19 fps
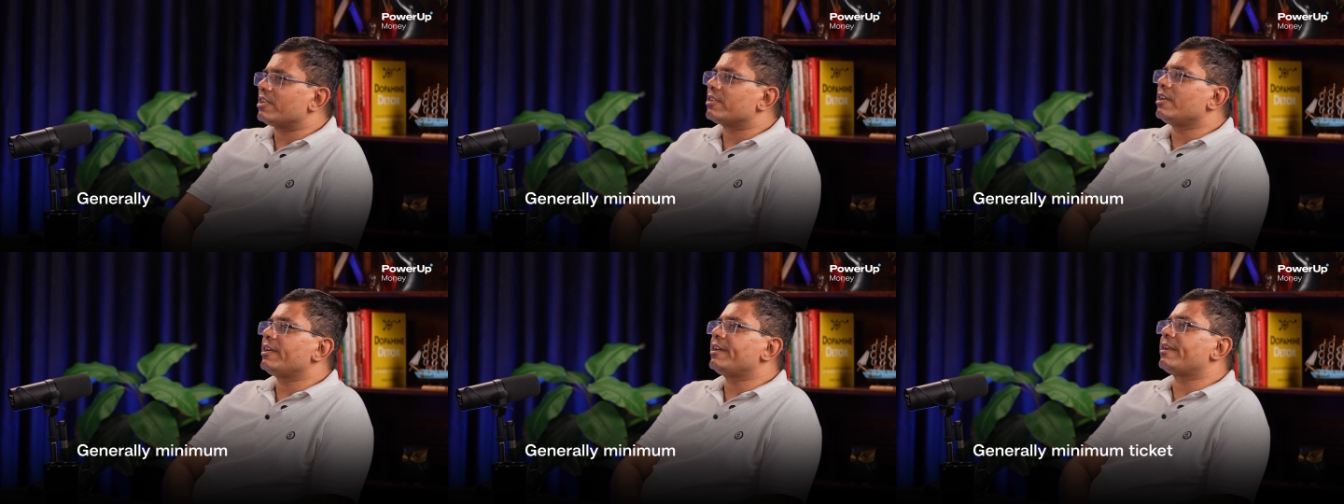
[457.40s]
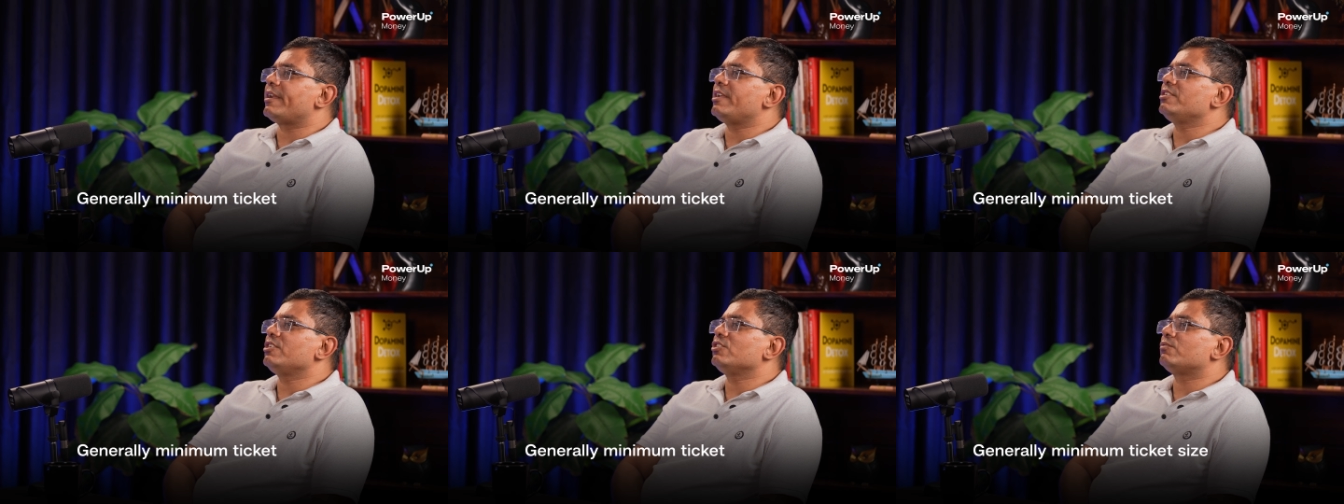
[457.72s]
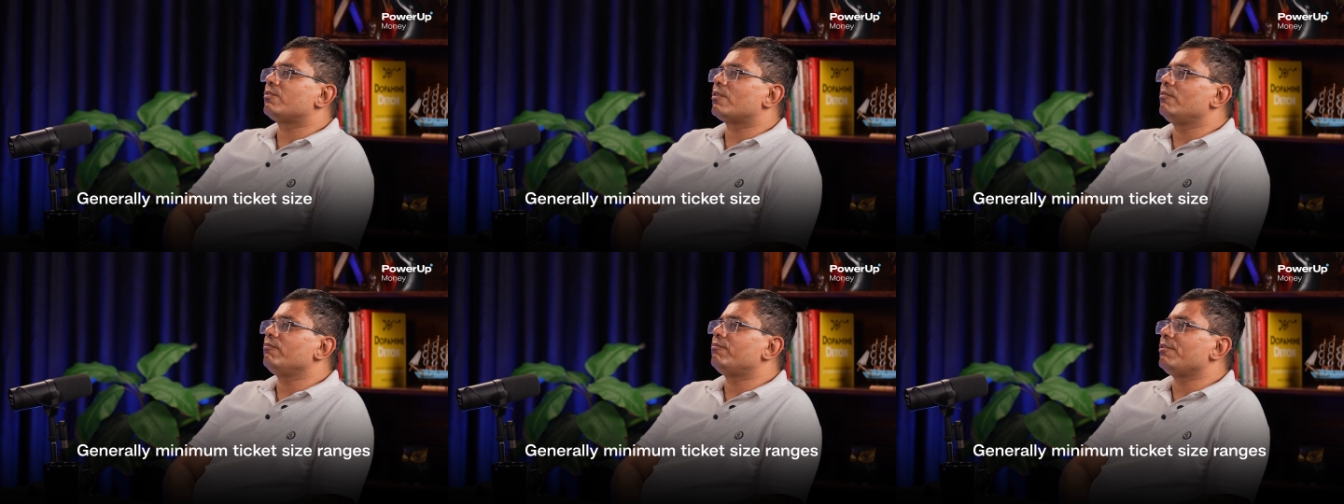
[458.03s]
generally it ranges
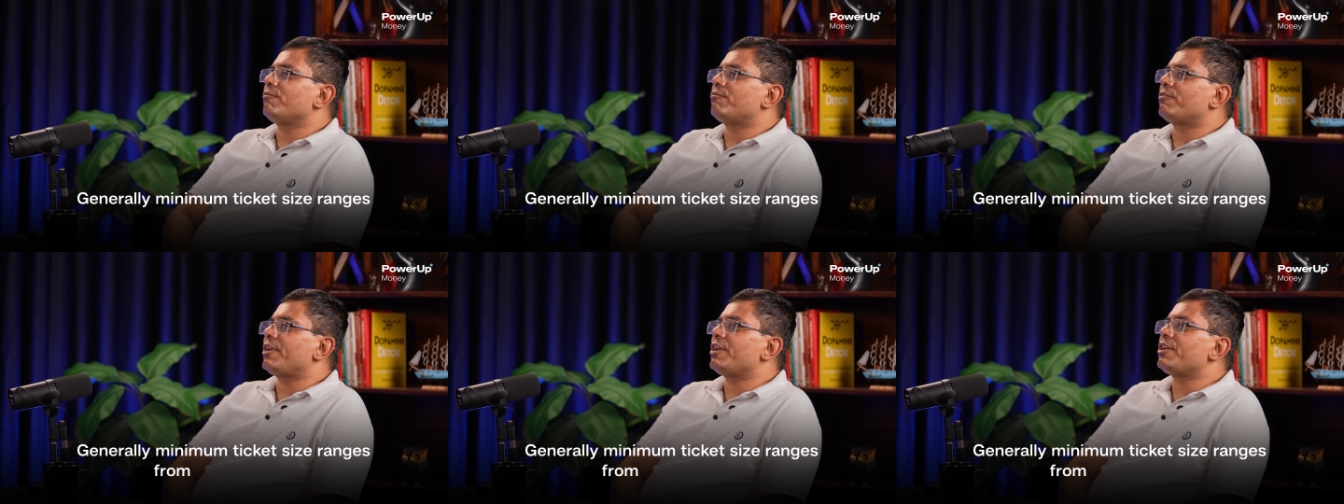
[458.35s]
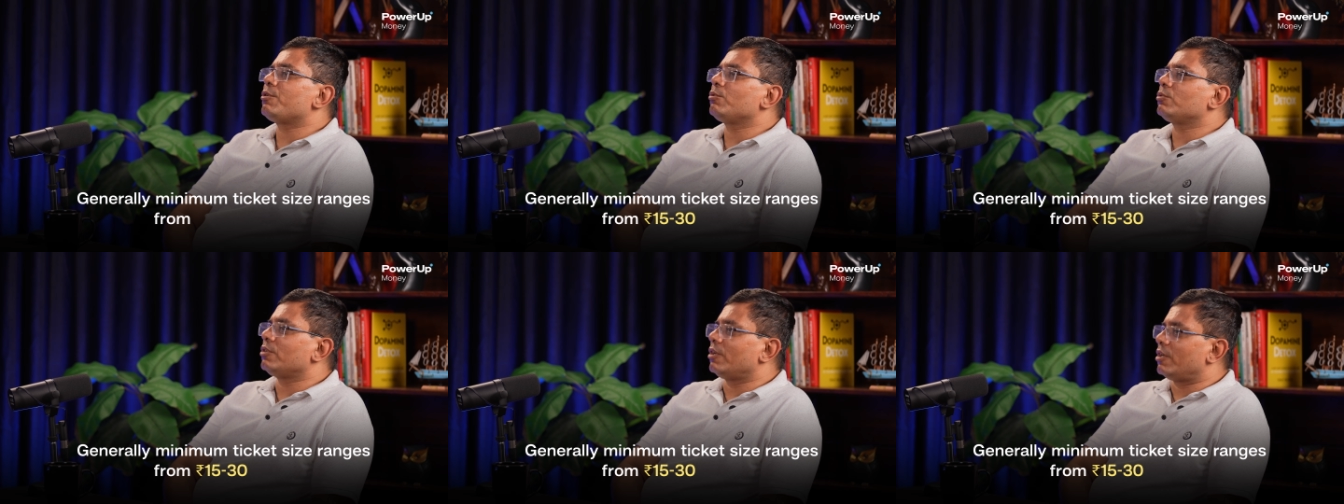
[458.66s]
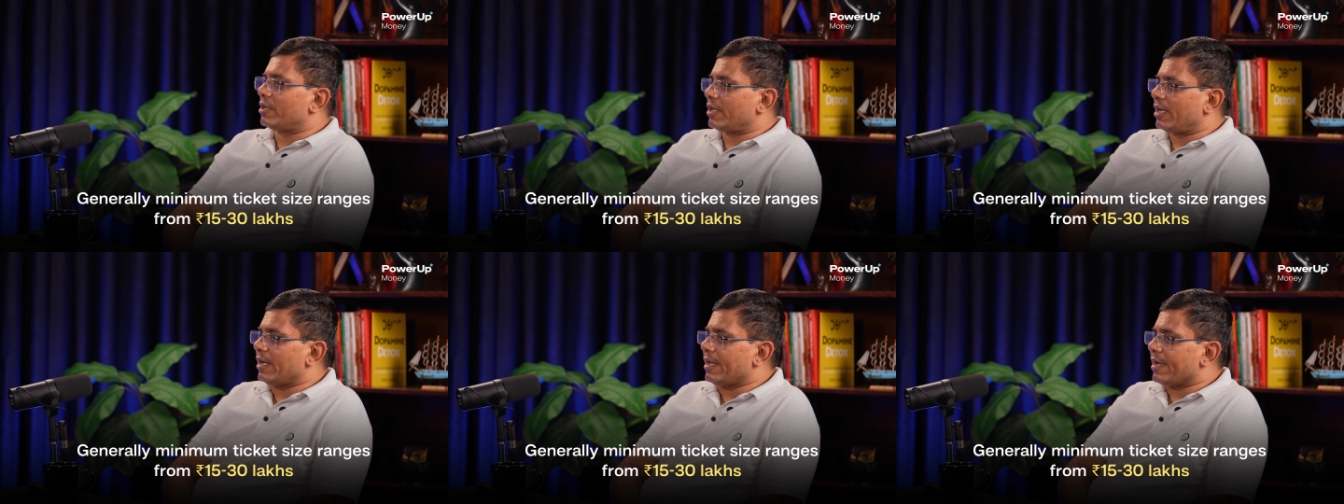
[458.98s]
from 15 to
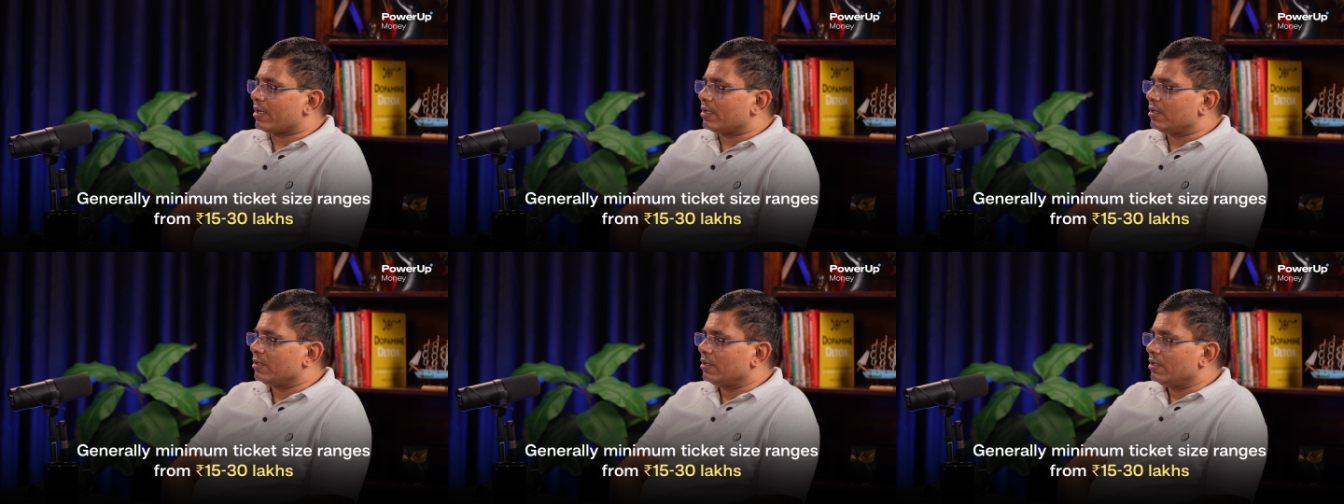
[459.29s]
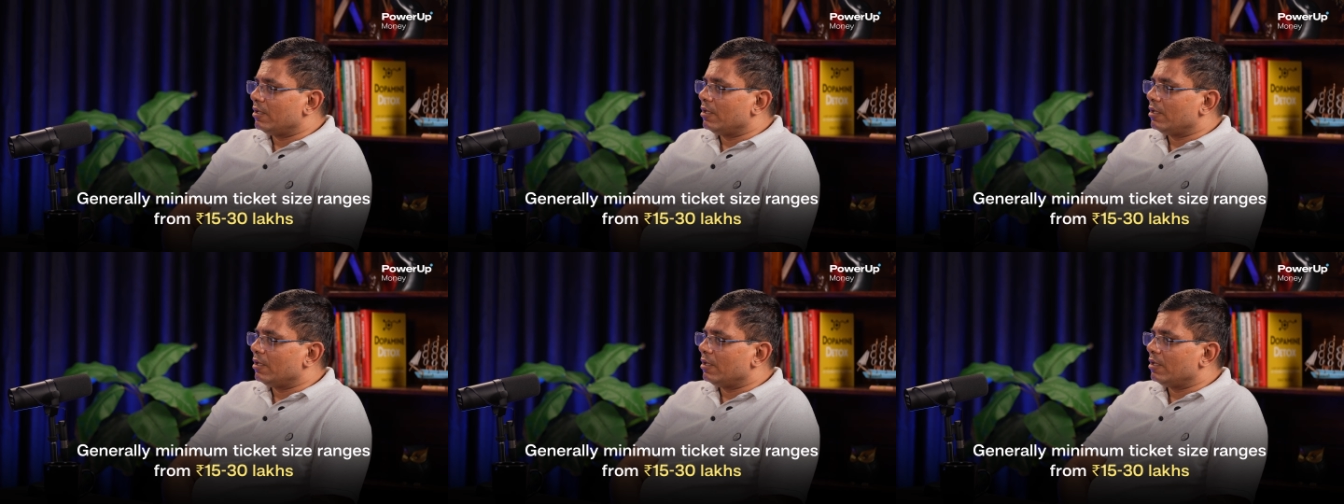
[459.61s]
30 lakh.